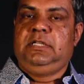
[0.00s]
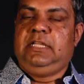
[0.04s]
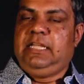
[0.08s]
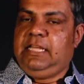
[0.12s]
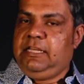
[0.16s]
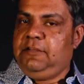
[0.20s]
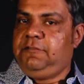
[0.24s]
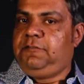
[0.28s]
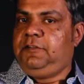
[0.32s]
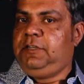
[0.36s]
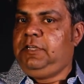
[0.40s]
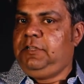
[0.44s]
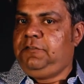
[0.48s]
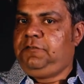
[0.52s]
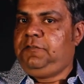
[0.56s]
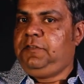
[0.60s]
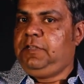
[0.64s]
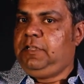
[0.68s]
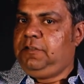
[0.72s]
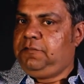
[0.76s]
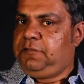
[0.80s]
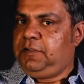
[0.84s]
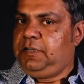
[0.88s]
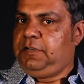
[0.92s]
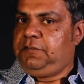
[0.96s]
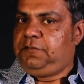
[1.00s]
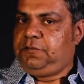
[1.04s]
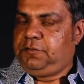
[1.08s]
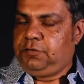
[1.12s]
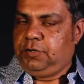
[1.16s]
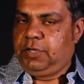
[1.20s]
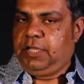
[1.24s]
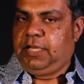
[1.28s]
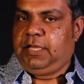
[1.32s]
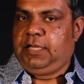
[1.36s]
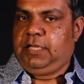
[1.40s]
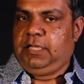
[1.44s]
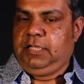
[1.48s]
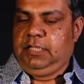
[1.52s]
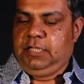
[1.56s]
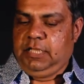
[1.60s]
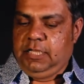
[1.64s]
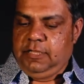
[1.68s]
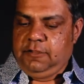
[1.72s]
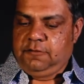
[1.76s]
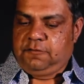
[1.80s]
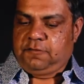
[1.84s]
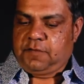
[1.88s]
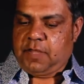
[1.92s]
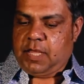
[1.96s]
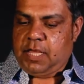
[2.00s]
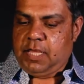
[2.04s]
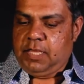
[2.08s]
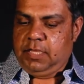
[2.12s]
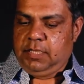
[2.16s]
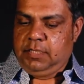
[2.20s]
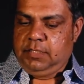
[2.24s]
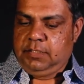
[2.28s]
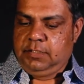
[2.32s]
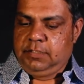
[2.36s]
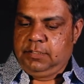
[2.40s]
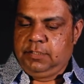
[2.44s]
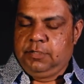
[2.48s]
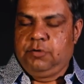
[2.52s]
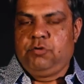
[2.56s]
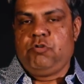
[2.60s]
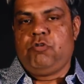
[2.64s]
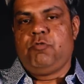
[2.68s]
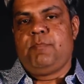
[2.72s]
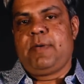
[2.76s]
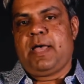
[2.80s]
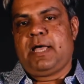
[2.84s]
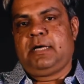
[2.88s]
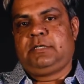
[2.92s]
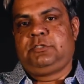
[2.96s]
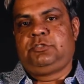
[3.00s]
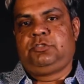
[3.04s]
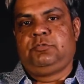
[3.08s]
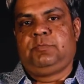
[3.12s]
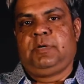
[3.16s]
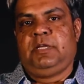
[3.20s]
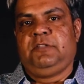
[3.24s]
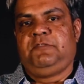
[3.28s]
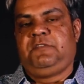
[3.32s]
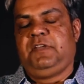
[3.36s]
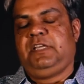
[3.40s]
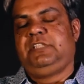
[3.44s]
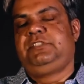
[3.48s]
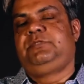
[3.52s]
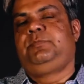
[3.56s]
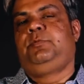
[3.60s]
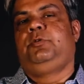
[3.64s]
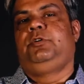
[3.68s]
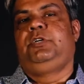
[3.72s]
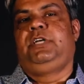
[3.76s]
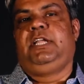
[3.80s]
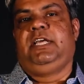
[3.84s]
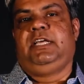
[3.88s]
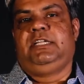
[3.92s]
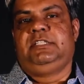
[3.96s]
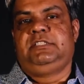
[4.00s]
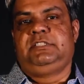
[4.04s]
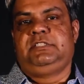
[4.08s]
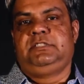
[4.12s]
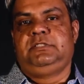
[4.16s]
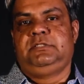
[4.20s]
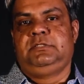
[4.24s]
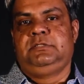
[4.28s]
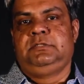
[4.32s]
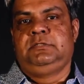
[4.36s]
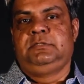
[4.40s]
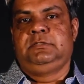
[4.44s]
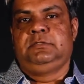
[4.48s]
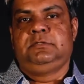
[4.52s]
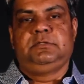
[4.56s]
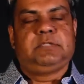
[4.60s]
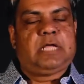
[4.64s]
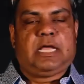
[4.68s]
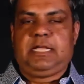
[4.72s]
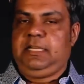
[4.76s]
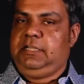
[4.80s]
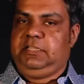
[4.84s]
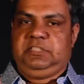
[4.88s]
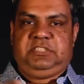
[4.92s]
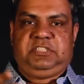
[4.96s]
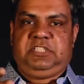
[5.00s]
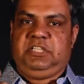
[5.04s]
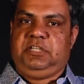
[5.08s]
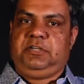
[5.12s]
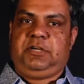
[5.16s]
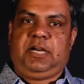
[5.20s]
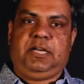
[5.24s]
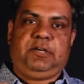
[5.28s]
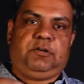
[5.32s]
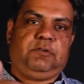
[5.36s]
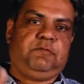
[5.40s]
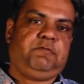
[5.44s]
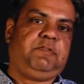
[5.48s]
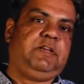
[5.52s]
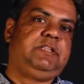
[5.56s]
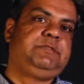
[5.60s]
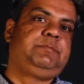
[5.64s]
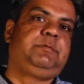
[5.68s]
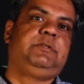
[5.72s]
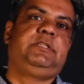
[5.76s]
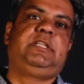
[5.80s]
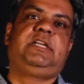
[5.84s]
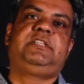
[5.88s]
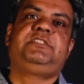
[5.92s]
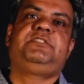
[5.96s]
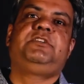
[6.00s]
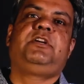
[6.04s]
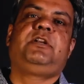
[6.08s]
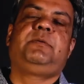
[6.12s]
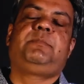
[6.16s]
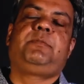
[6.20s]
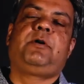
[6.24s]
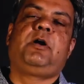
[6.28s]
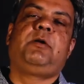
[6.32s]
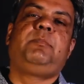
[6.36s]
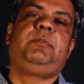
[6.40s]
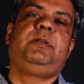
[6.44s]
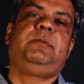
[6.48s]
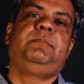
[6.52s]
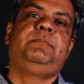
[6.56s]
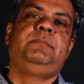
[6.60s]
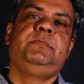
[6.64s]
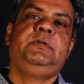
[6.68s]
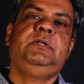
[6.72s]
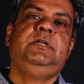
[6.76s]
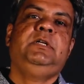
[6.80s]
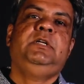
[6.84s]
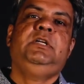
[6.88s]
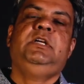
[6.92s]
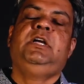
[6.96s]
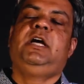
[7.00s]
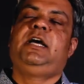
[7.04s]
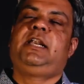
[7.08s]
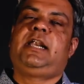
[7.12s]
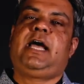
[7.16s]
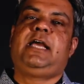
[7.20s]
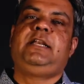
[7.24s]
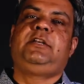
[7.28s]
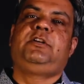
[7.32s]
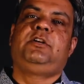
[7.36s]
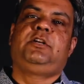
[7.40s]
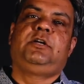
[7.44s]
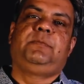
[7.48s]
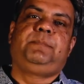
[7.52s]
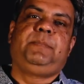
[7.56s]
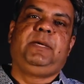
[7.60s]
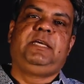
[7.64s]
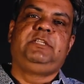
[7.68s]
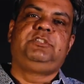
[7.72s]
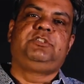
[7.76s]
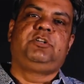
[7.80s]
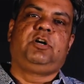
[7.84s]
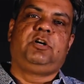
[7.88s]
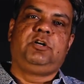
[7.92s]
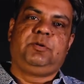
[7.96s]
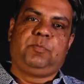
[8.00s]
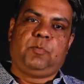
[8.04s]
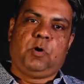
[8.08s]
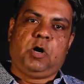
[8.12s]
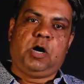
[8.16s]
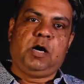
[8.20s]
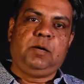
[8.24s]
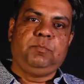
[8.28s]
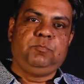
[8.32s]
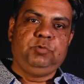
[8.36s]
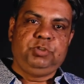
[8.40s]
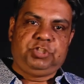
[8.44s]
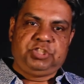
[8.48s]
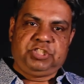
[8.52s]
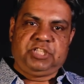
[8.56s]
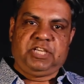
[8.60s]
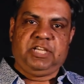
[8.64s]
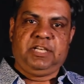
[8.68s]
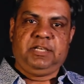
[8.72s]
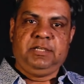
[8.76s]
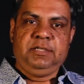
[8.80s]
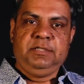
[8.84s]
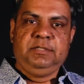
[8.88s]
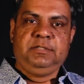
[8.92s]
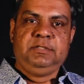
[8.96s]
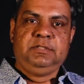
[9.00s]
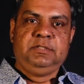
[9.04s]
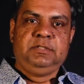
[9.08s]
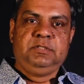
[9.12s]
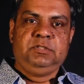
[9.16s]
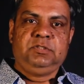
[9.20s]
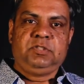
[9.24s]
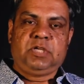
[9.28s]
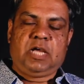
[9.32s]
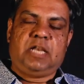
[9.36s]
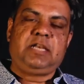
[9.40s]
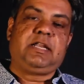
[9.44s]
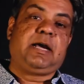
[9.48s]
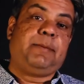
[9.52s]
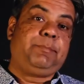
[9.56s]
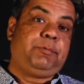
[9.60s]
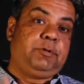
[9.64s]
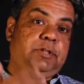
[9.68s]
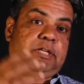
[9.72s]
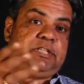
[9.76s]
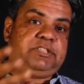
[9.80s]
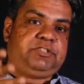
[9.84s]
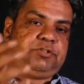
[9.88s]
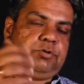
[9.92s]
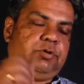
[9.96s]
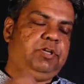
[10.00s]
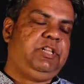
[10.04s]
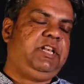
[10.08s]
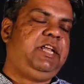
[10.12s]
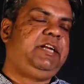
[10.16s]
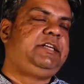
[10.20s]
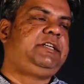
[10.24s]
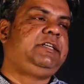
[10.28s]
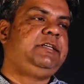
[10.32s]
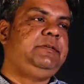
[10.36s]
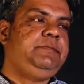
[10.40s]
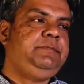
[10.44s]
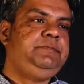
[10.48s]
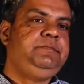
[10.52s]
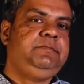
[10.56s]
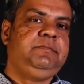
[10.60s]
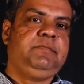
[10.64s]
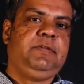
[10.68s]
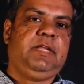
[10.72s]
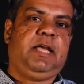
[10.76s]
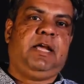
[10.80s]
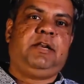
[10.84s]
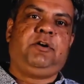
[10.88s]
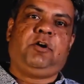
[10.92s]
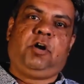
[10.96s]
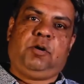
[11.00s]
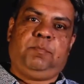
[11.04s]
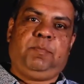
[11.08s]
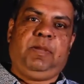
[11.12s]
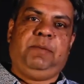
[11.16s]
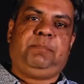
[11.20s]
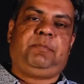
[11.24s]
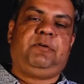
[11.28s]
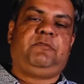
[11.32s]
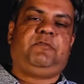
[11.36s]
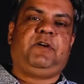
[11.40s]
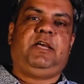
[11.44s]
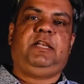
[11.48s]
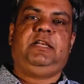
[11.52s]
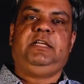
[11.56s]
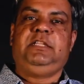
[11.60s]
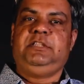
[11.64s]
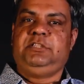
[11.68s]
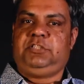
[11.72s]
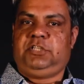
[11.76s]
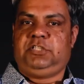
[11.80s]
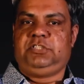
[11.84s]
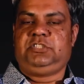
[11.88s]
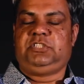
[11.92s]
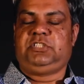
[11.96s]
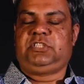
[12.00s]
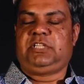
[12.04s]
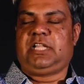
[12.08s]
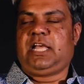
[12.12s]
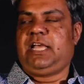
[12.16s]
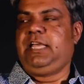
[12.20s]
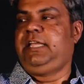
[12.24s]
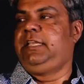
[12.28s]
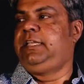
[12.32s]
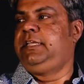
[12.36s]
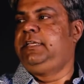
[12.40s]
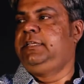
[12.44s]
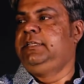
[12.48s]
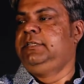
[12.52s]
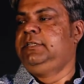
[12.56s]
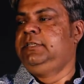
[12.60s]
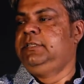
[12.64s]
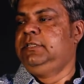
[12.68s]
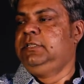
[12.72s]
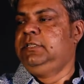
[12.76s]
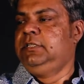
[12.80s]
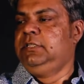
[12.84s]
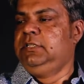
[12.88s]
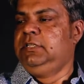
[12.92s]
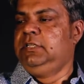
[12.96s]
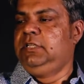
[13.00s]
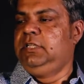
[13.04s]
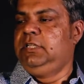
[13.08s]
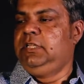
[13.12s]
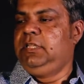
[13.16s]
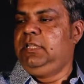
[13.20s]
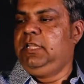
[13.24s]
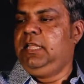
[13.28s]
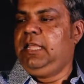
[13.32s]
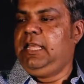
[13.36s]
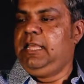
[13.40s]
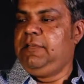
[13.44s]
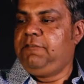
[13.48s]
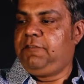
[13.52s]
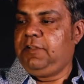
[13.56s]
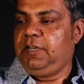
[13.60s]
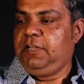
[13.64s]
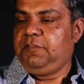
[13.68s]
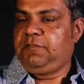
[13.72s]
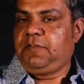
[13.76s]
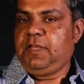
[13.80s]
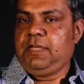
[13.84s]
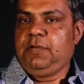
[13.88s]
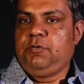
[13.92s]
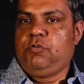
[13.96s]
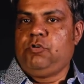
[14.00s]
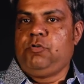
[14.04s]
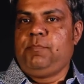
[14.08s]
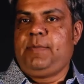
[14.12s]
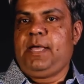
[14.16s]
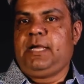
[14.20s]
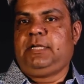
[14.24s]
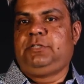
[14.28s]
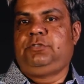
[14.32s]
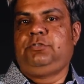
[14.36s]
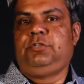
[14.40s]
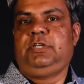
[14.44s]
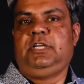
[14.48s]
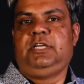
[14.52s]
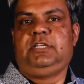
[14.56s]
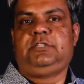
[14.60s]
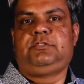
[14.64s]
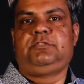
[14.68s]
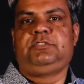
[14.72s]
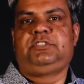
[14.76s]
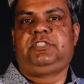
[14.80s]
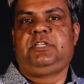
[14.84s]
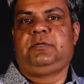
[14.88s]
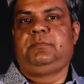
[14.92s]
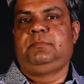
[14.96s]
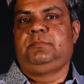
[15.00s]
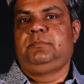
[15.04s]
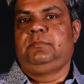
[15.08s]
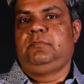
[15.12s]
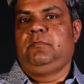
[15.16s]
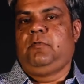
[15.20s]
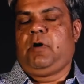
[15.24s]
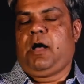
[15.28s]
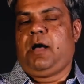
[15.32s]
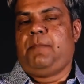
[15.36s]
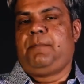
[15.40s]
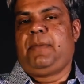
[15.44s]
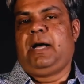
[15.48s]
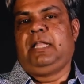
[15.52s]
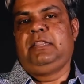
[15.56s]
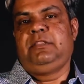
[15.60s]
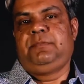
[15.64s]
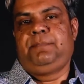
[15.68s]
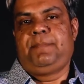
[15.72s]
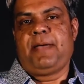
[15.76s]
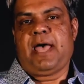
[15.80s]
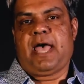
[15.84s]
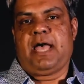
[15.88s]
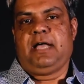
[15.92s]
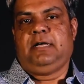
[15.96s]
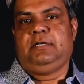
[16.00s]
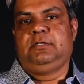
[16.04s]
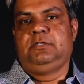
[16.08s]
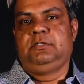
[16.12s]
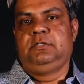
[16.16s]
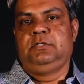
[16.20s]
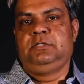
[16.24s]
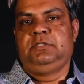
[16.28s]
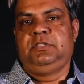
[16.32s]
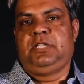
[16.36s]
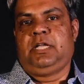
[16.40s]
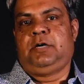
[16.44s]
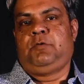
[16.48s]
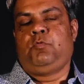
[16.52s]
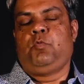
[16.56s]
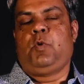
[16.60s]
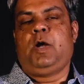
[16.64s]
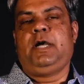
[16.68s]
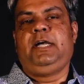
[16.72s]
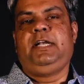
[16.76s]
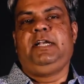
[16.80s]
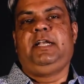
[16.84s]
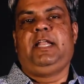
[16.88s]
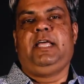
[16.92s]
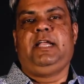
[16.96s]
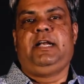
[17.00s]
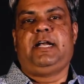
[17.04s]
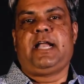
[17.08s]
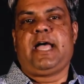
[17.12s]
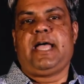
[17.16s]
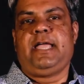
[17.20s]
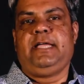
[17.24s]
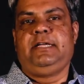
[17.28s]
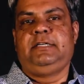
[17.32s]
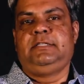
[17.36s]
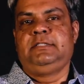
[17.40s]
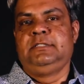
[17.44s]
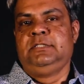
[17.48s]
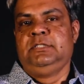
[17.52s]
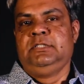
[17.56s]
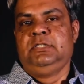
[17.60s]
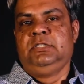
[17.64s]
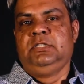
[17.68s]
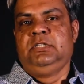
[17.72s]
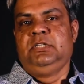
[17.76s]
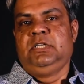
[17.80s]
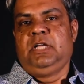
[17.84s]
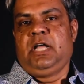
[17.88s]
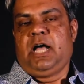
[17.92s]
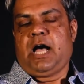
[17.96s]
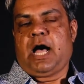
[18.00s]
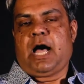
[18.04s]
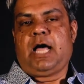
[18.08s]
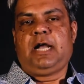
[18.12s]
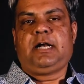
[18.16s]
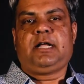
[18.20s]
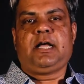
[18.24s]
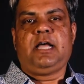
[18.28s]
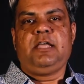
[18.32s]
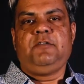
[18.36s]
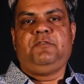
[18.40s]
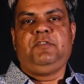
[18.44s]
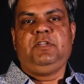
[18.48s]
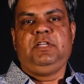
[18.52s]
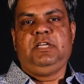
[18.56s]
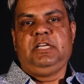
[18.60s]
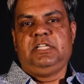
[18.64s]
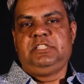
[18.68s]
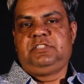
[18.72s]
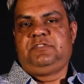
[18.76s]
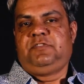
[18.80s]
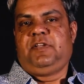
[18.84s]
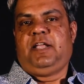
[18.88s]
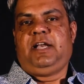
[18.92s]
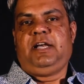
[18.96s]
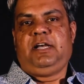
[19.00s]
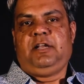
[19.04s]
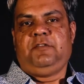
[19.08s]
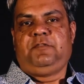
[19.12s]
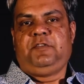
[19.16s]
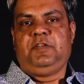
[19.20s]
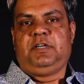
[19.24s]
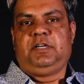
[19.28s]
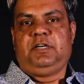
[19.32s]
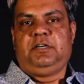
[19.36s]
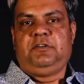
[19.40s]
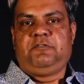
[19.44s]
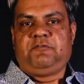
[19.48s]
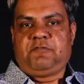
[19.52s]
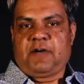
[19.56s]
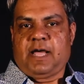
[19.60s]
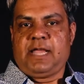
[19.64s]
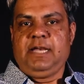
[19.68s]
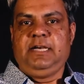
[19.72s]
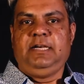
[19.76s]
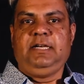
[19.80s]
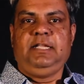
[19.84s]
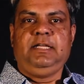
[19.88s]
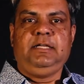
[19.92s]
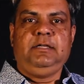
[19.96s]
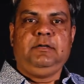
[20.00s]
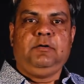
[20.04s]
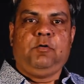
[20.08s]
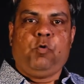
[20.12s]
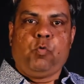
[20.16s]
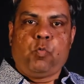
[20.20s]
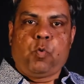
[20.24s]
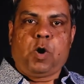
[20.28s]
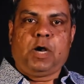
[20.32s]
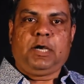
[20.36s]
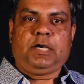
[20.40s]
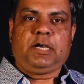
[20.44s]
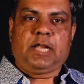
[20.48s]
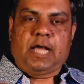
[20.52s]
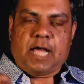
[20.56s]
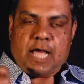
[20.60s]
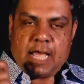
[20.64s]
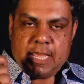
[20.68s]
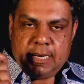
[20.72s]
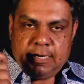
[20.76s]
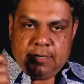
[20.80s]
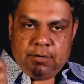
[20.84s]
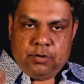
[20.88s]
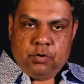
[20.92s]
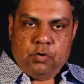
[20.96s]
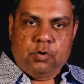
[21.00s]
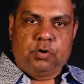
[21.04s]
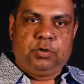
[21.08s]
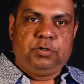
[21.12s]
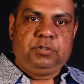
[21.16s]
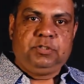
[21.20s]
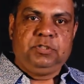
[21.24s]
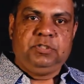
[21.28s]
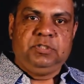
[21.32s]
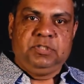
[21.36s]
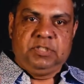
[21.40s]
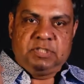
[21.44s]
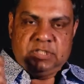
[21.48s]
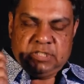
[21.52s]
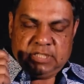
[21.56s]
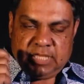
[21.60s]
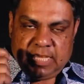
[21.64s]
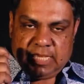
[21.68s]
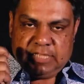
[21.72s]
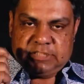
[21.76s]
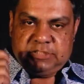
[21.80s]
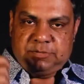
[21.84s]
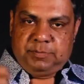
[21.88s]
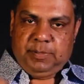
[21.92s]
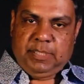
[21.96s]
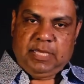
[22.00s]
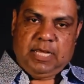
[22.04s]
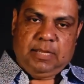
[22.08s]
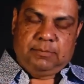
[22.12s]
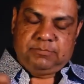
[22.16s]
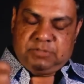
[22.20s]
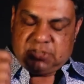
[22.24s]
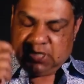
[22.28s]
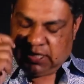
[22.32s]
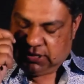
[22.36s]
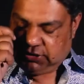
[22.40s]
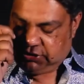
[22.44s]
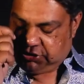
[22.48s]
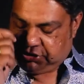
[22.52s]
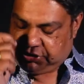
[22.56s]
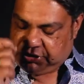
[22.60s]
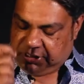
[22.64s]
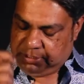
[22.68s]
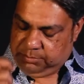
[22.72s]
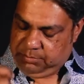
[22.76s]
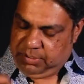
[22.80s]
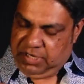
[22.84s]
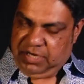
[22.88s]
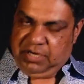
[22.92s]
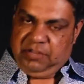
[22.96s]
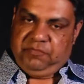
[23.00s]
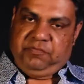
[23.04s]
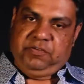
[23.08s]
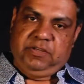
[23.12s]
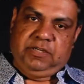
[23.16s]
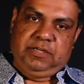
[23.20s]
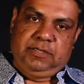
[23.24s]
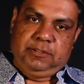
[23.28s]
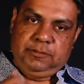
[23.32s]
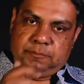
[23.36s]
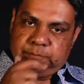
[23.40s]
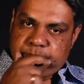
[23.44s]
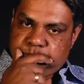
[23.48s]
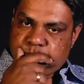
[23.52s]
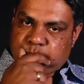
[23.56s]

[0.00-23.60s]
Even if today, if I go back to my Facebook days, I still write on Facebook, that's not a problem. I write on a page called Mohamuskil. I'll come to that story later. And on my profile, Indrajit Laheri. Even if I go back today to a month back, that what did I write? Archiving is very difficult. Finding what I wrote, it becomes extremely difficult.